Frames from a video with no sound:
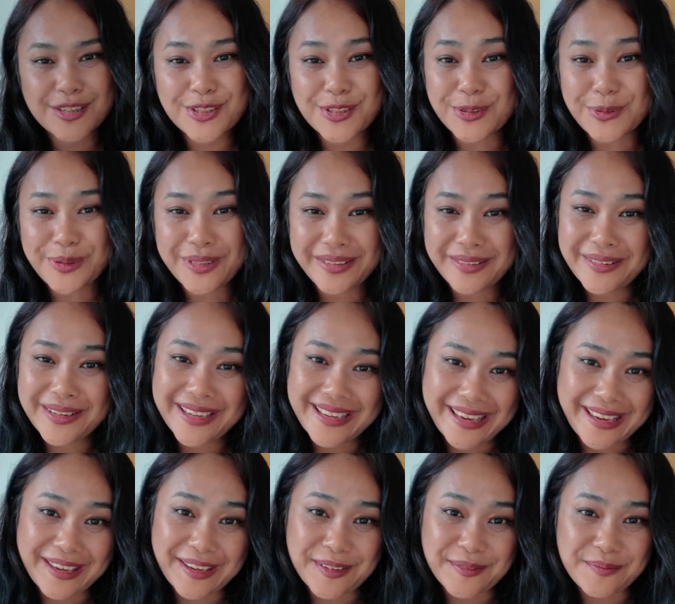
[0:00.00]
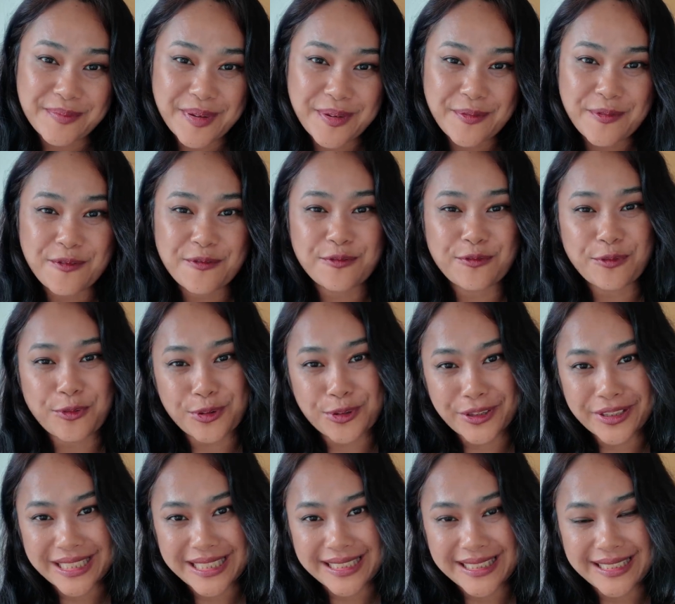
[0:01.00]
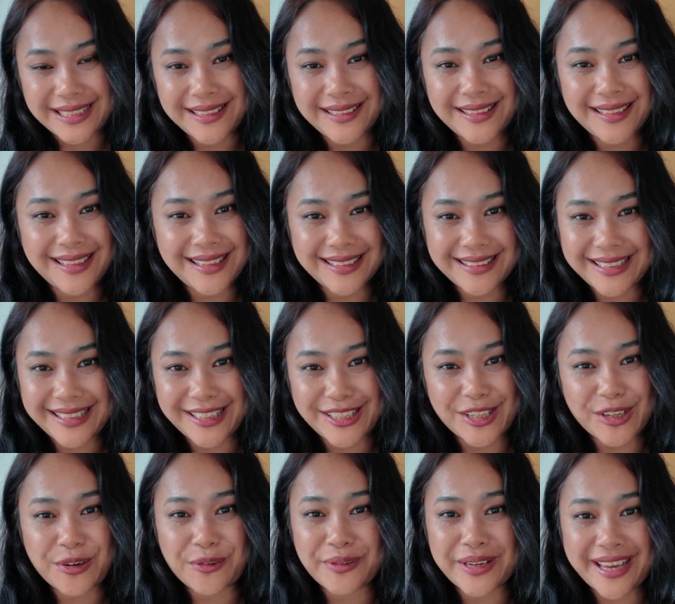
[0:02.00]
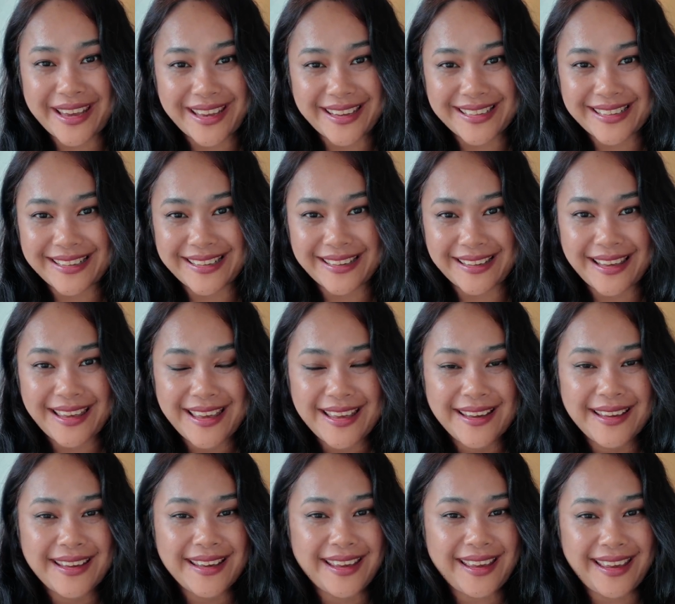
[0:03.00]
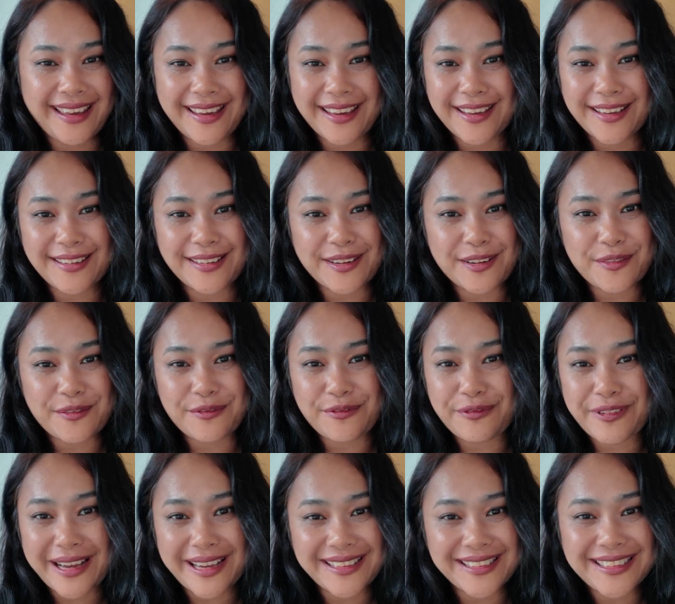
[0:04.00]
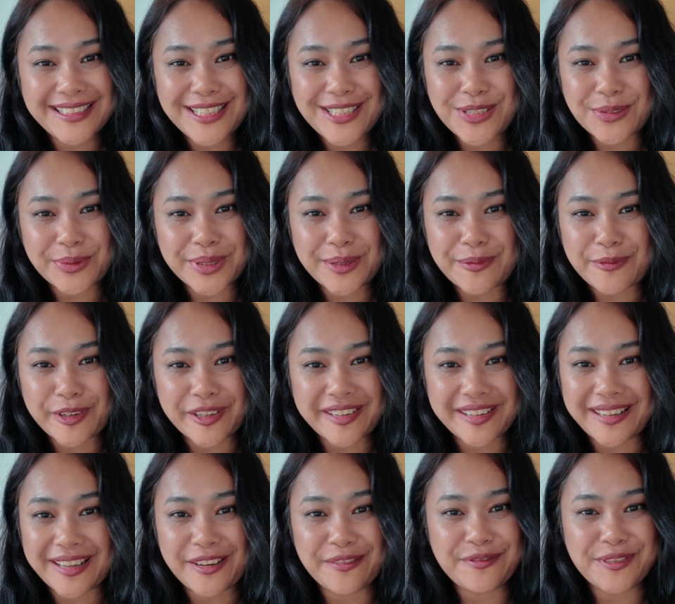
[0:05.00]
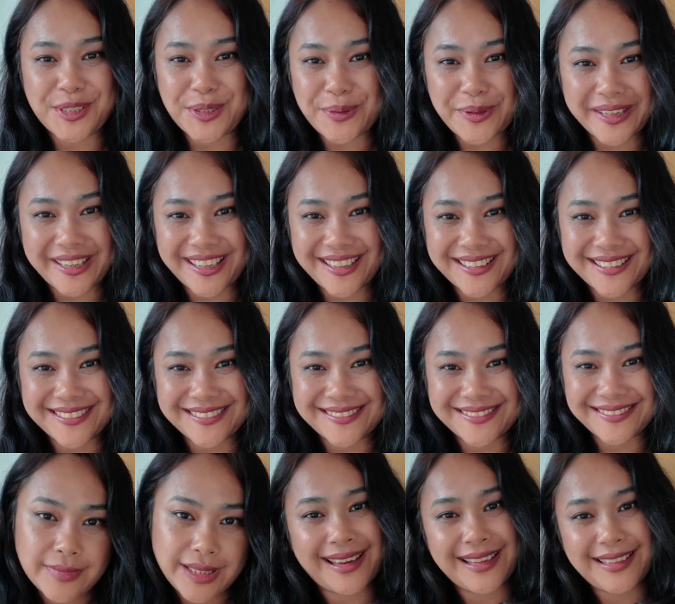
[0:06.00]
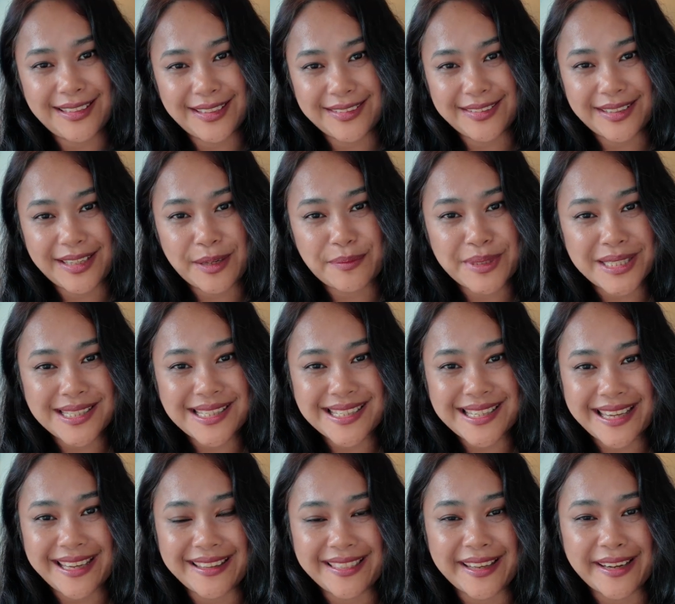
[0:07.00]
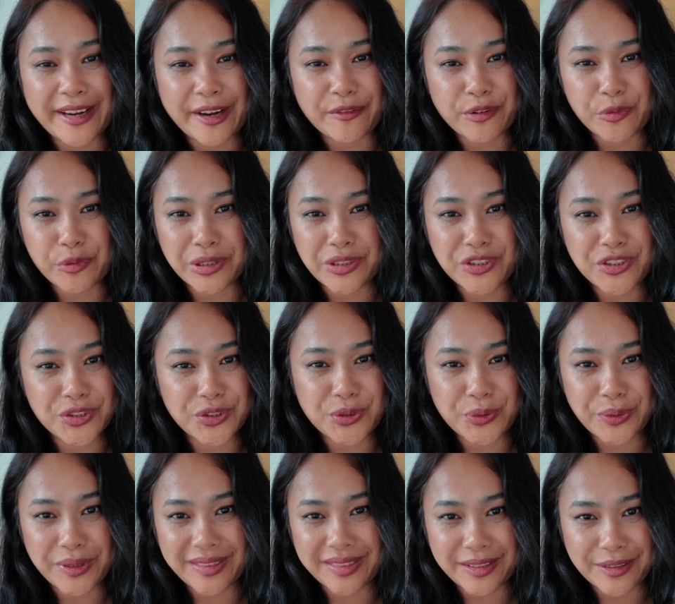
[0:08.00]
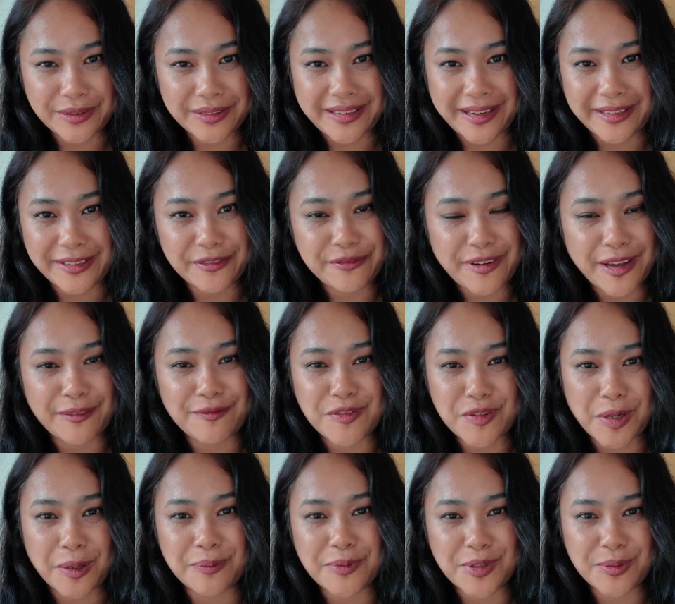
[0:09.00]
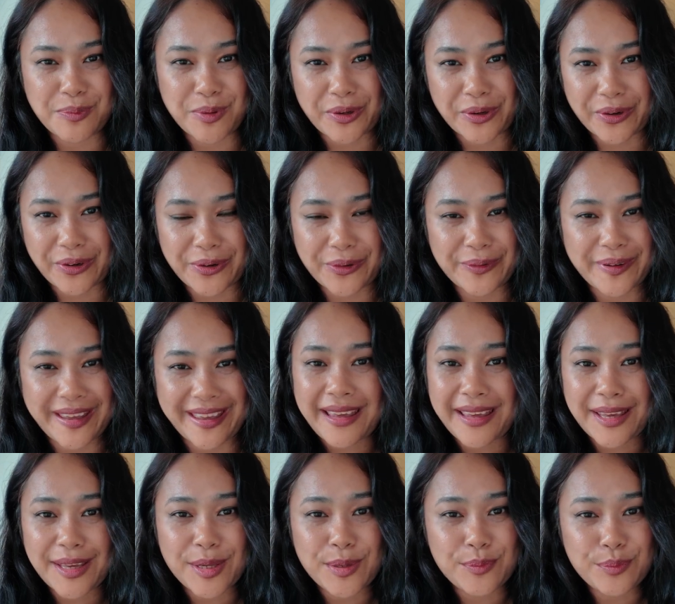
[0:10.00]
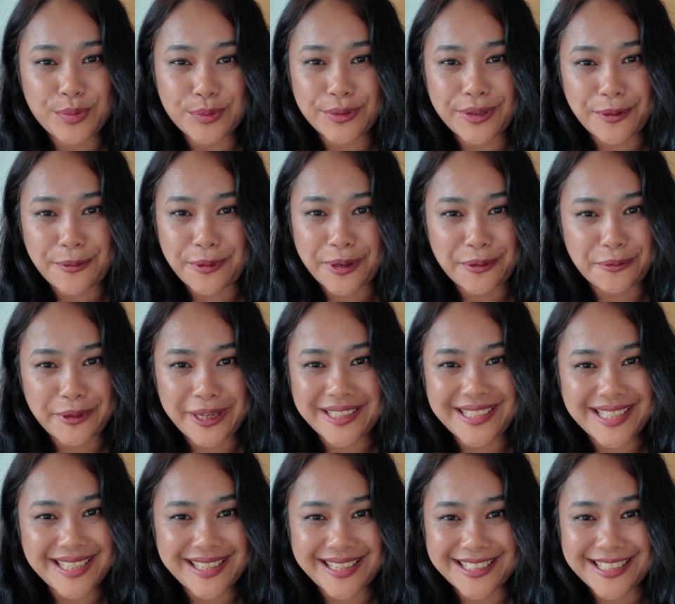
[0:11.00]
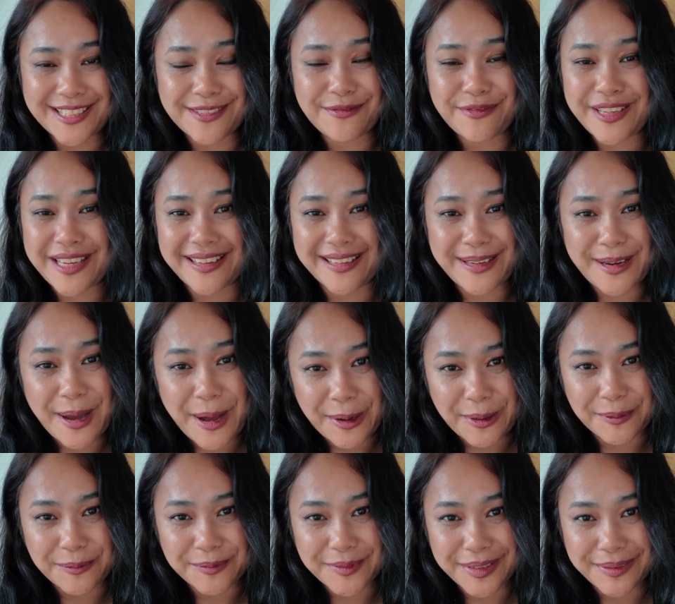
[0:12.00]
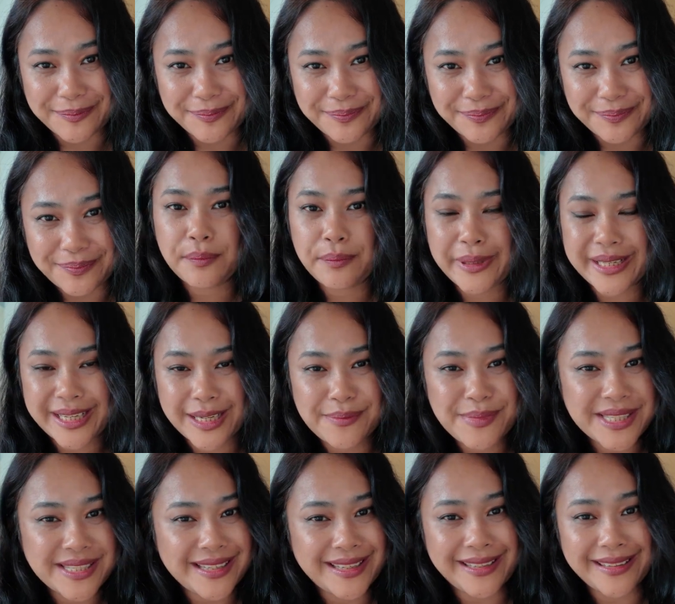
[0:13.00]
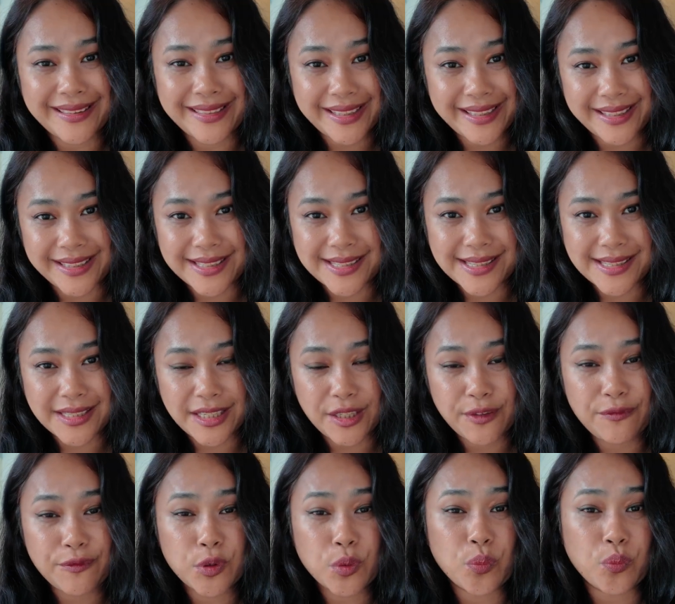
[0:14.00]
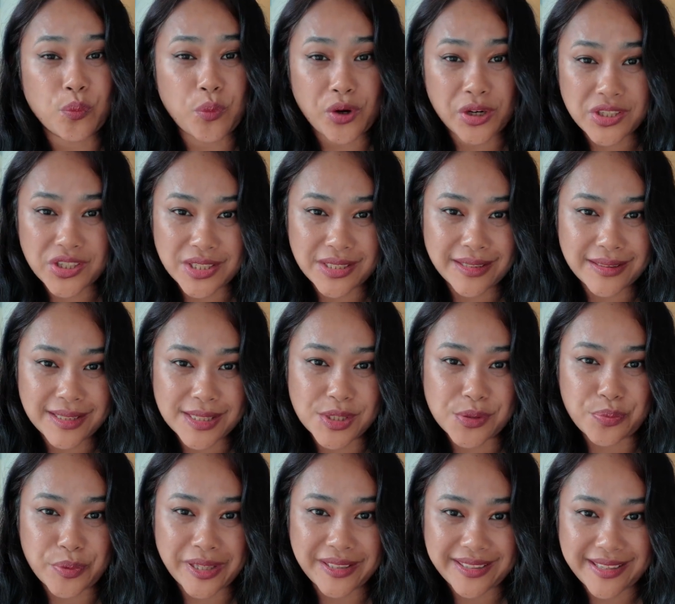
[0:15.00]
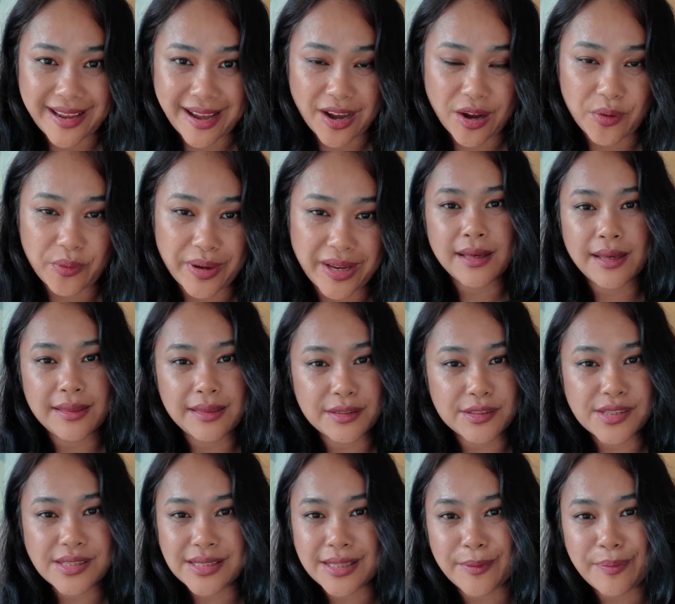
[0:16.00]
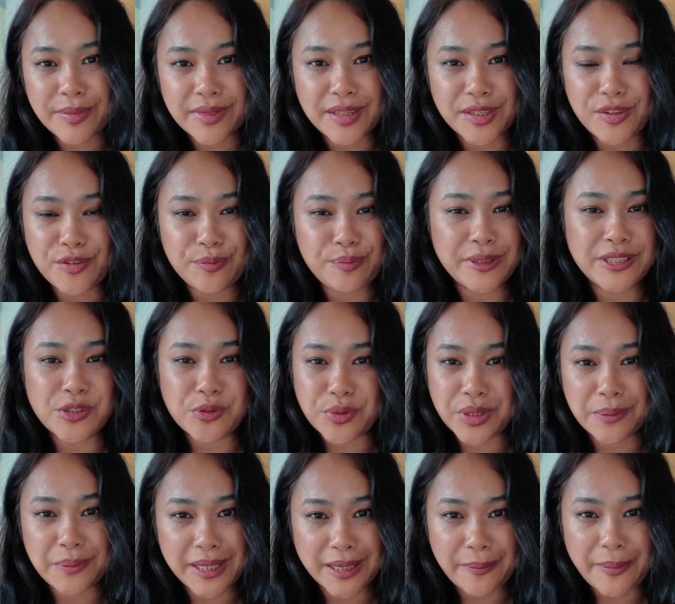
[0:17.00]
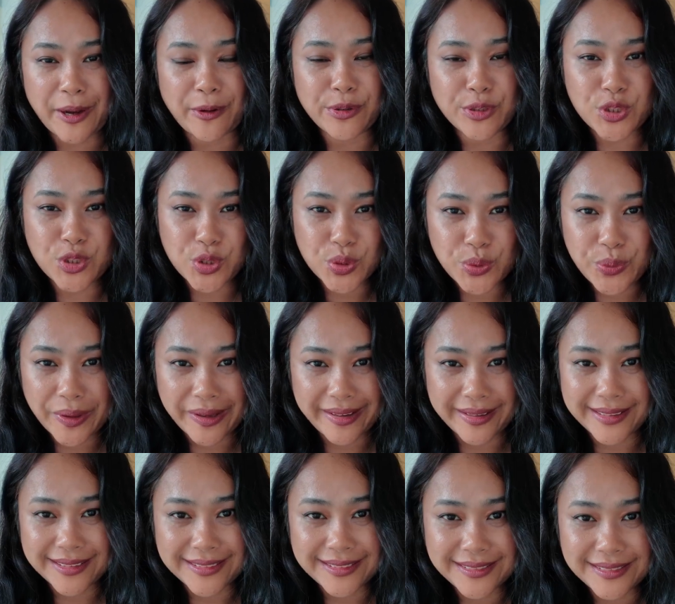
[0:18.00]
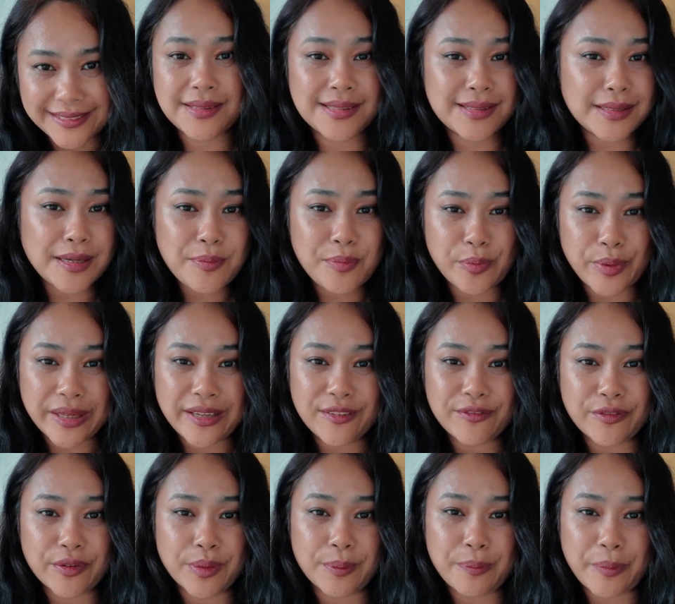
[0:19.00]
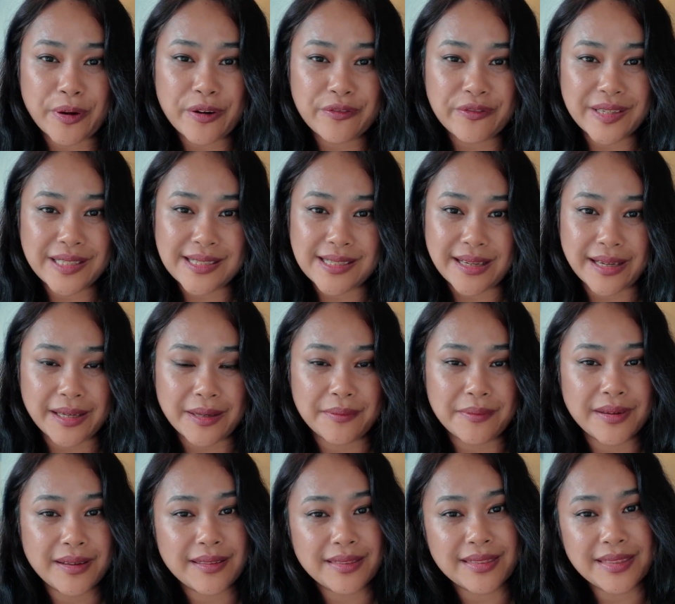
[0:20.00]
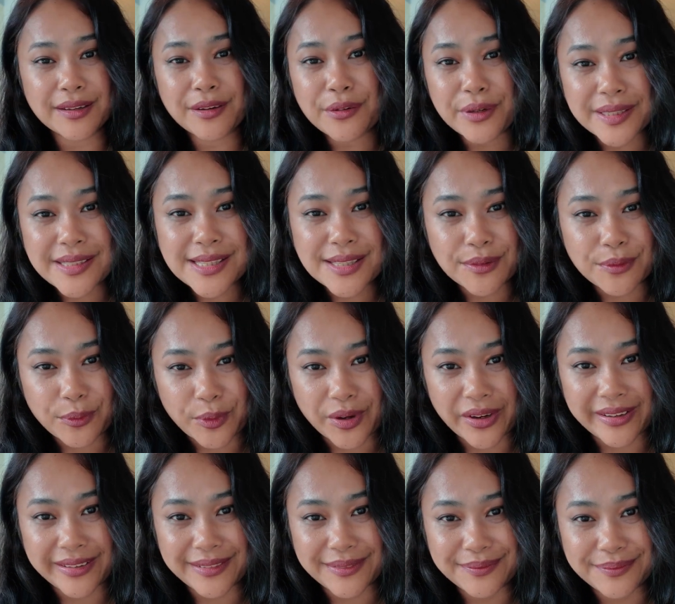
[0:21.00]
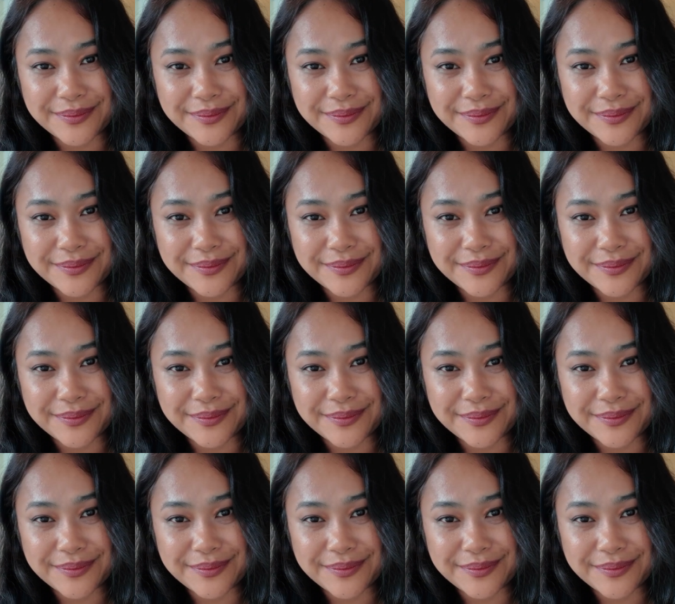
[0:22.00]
So here I am, 40, healing, creating, and finally doing what I love doing. And look, I'm not saying that everyone should quit their 9 to 5 job tomorrow and book a one-way ticket to Vietnam. But I'm saying this, if you're watching this right now and there's something you've been dreaming about doing, stop waiting for the perfect time. There isn't one.